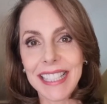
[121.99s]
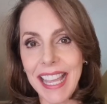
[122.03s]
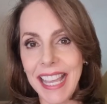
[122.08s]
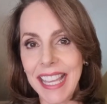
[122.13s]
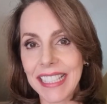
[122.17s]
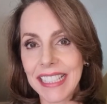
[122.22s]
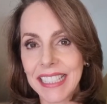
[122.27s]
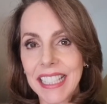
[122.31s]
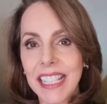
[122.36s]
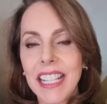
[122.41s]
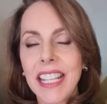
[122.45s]

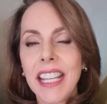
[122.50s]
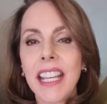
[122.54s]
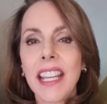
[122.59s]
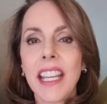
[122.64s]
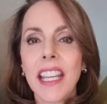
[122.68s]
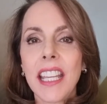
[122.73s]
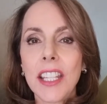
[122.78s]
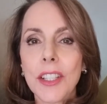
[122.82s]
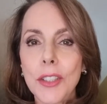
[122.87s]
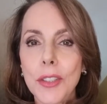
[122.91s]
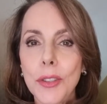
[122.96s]
that
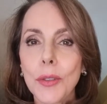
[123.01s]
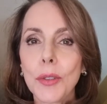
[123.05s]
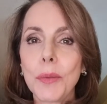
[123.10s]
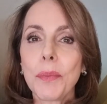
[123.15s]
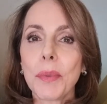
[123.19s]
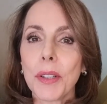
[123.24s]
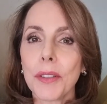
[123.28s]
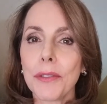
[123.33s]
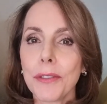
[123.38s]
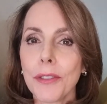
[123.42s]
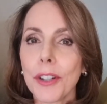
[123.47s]
he
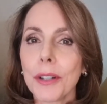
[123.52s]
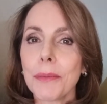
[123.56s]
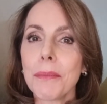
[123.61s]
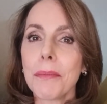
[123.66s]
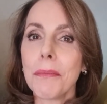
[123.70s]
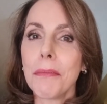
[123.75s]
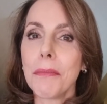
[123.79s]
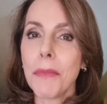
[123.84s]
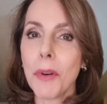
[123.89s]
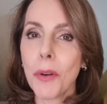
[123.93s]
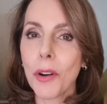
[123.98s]
should perform
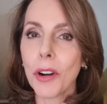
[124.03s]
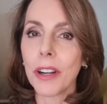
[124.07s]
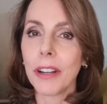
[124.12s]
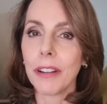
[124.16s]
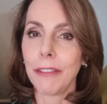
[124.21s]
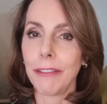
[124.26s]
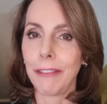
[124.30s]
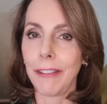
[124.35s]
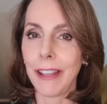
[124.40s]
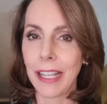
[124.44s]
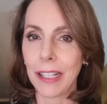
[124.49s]

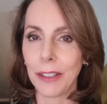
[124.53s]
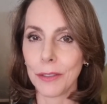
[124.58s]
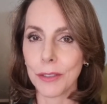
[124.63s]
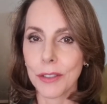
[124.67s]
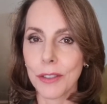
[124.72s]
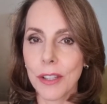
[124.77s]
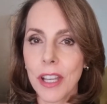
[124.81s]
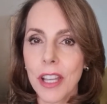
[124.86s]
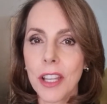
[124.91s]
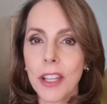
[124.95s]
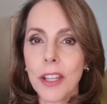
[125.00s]
more
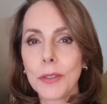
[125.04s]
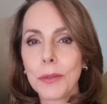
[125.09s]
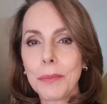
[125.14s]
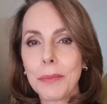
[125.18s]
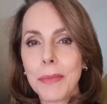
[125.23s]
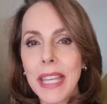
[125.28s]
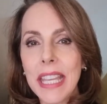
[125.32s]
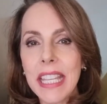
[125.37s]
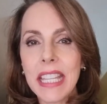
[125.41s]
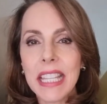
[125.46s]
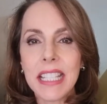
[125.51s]
VELOs
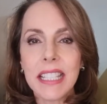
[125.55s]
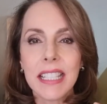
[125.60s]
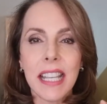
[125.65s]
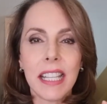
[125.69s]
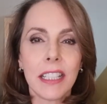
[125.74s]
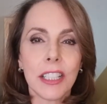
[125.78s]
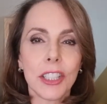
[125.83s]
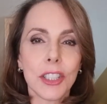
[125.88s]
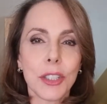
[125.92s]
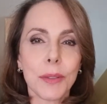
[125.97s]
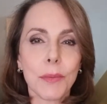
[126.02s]
to make his
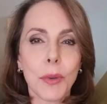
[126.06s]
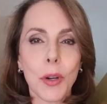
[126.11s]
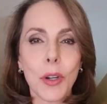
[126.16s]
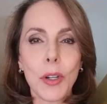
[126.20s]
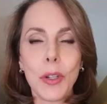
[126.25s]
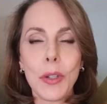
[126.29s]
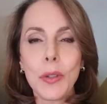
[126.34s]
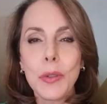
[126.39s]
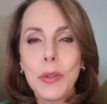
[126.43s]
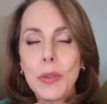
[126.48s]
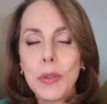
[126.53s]
energy more
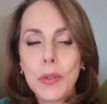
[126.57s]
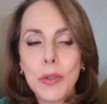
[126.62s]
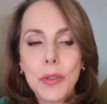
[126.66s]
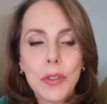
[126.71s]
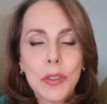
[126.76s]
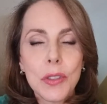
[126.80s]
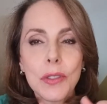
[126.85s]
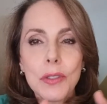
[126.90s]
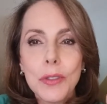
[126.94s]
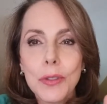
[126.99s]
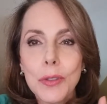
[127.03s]

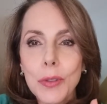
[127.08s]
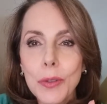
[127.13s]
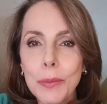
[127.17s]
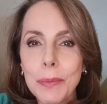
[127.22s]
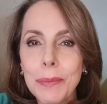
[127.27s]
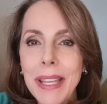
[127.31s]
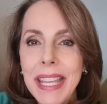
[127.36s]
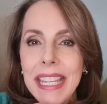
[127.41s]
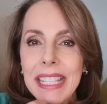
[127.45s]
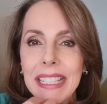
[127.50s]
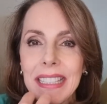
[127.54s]
loose, to
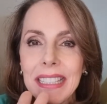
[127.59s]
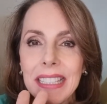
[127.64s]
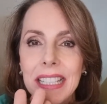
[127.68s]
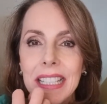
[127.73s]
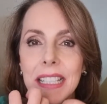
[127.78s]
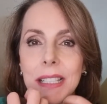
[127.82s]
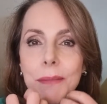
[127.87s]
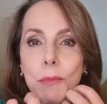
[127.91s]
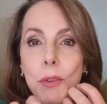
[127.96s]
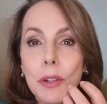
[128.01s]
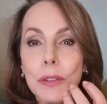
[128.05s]
make
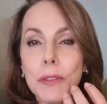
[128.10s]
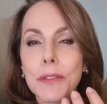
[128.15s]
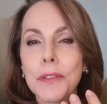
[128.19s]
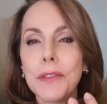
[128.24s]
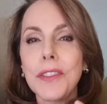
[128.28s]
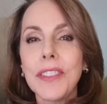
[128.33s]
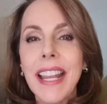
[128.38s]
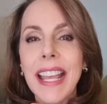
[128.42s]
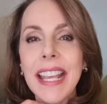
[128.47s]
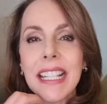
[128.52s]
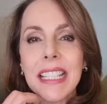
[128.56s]
this more
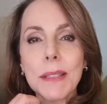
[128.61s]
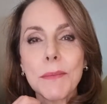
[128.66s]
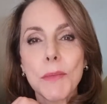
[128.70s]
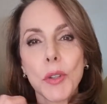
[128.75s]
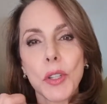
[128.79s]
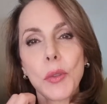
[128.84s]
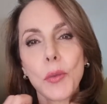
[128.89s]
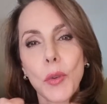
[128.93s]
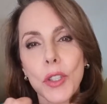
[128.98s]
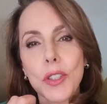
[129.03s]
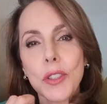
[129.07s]

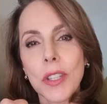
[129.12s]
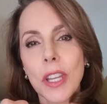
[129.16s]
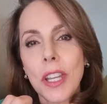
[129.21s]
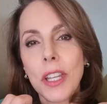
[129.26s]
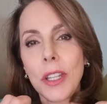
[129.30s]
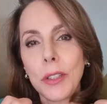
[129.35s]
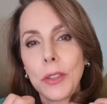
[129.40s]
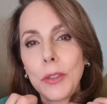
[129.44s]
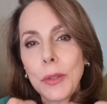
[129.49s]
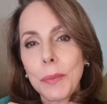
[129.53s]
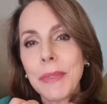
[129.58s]
flexible. It was
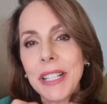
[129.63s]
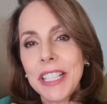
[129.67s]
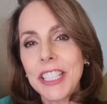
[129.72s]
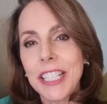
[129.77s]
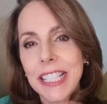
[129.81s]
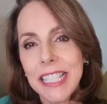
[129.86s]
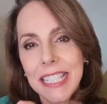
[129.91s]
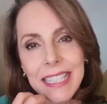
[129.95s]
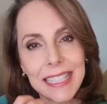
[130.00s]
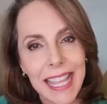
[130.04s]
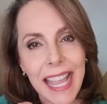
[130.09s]
too
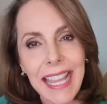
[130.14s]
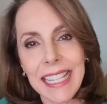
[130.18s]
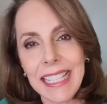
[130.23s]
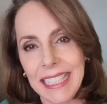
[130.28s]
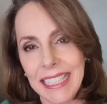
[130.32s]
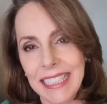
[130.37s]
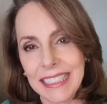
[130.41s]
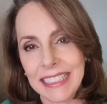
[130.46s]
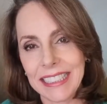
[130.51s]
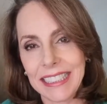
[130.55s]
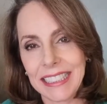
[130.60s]
much
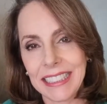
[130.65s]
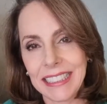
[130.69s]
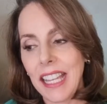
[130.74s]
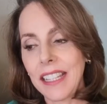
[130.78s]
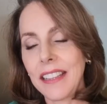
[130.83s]
stagnant.